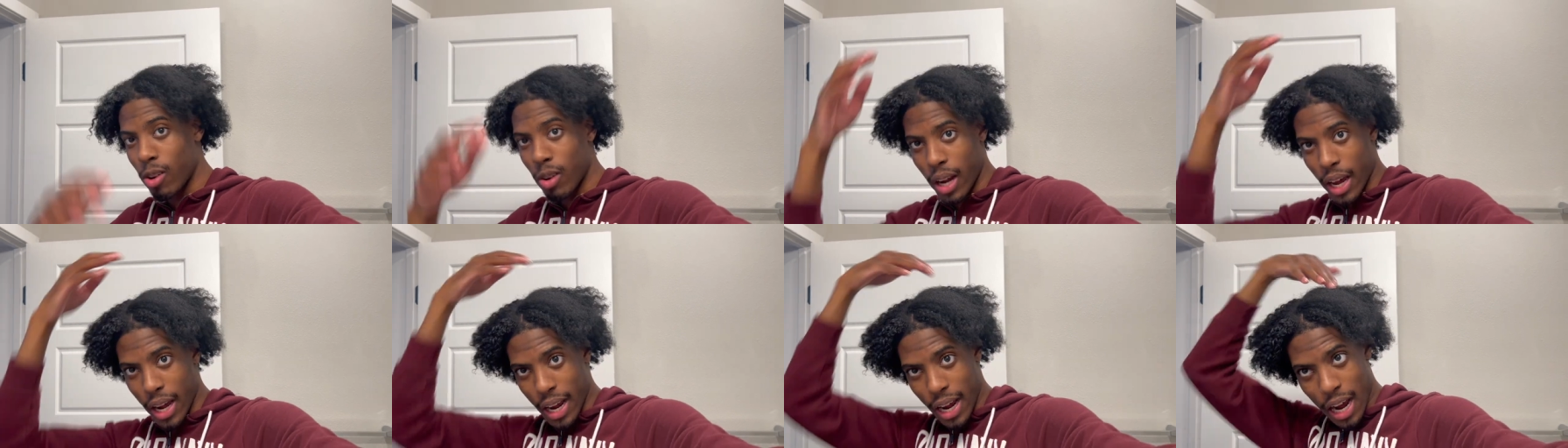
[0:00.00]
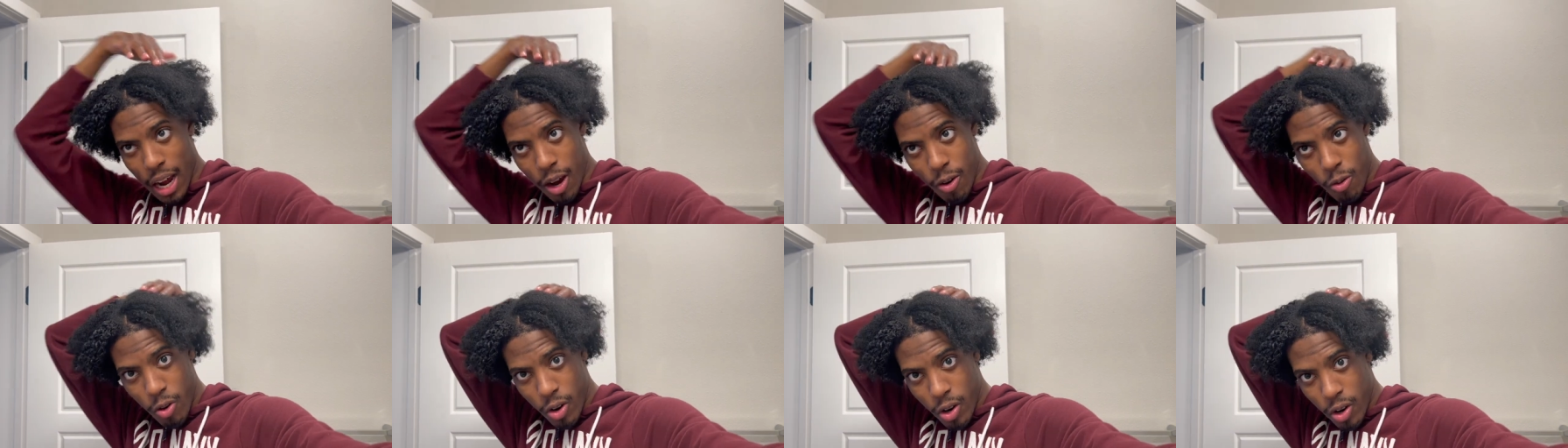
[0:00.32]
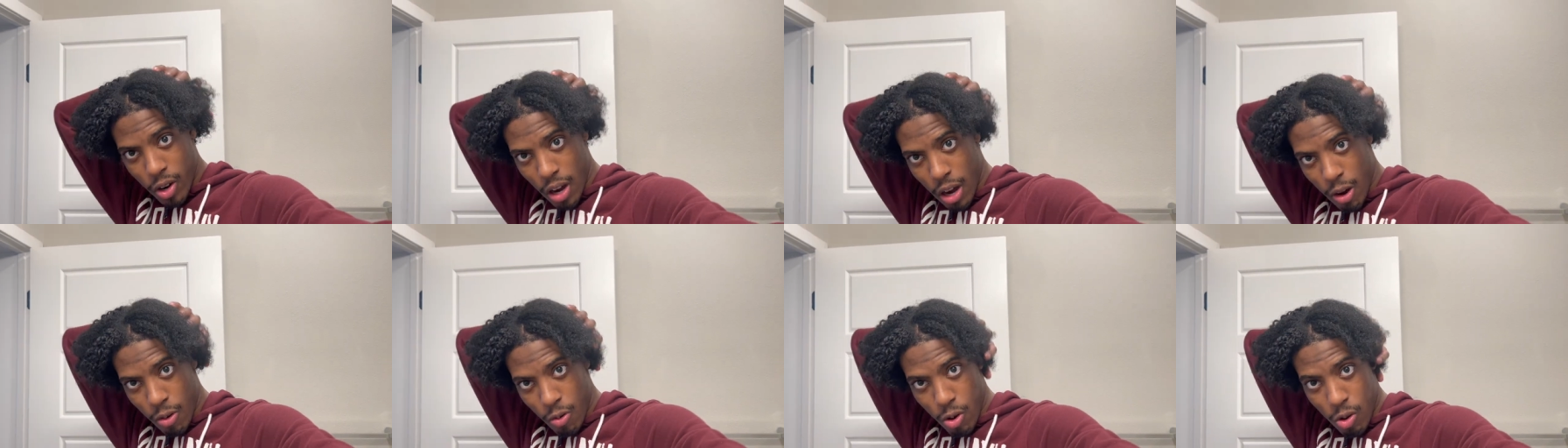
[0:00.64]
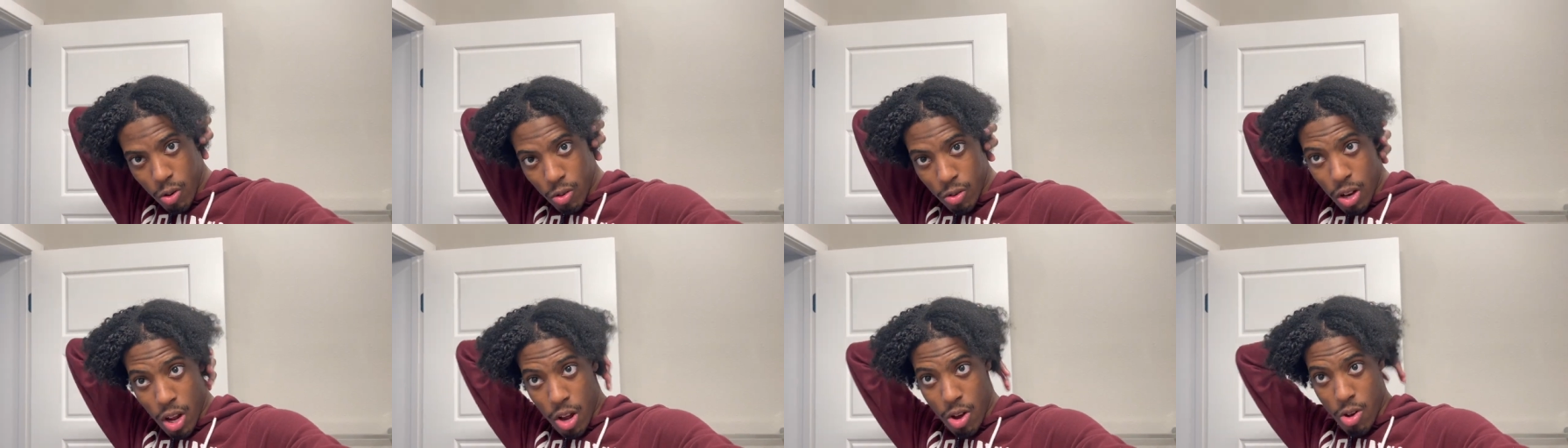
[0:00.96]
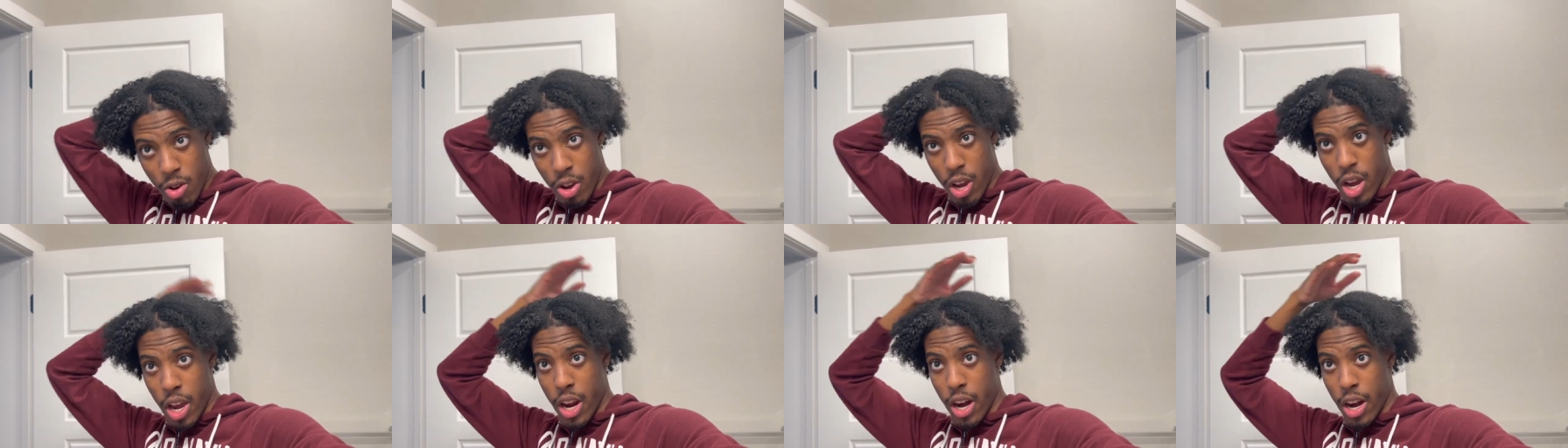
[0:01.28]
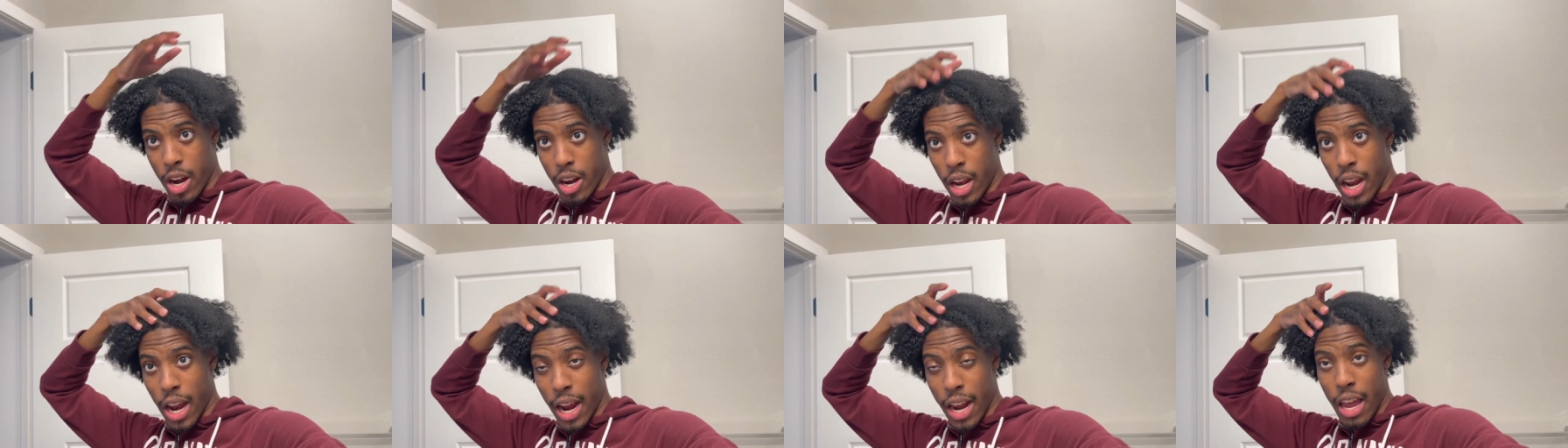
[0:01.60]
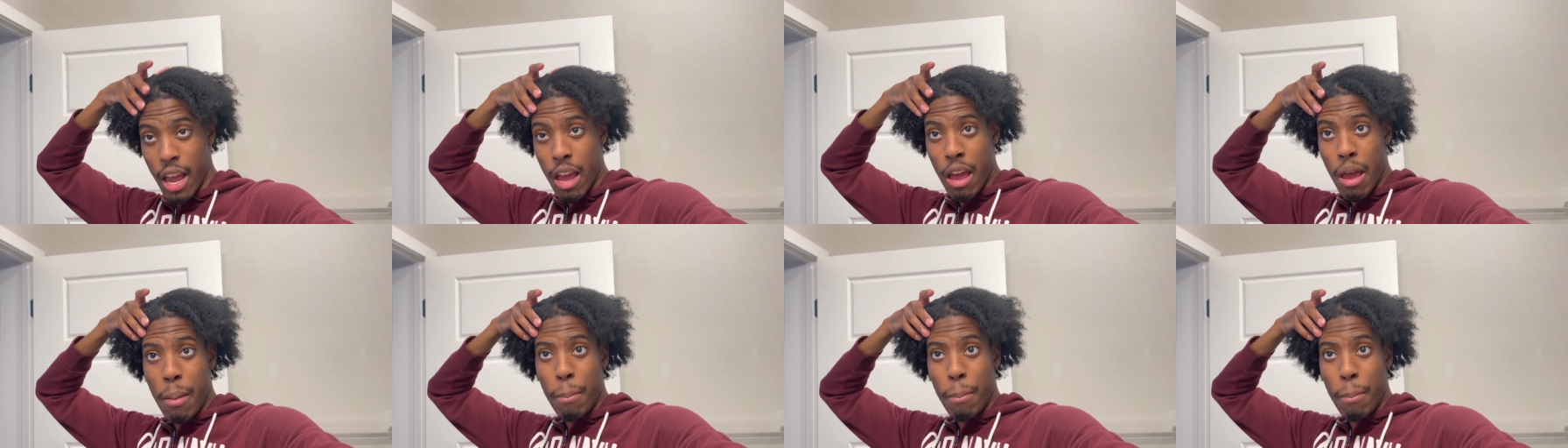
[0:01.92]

Like I want I want long hair. Like